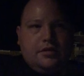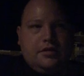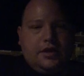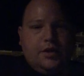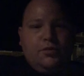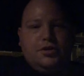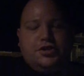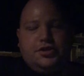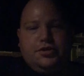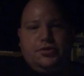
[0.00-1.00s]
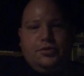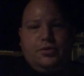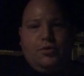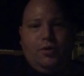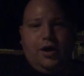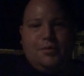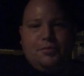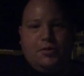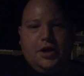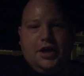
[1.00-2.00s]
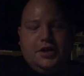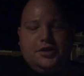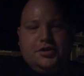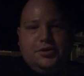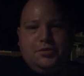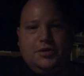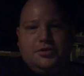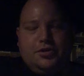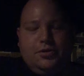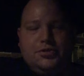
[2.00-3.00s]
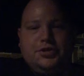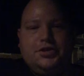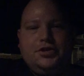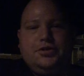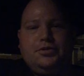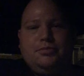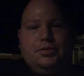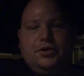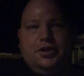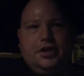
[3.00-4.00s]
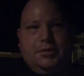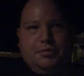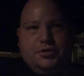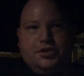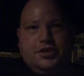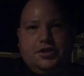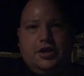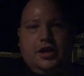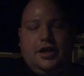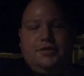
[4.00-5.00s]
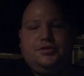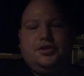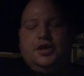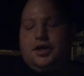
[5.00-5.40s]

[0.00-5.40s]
that once you cooperate, you do what you're told to do, and they put you in cuffs.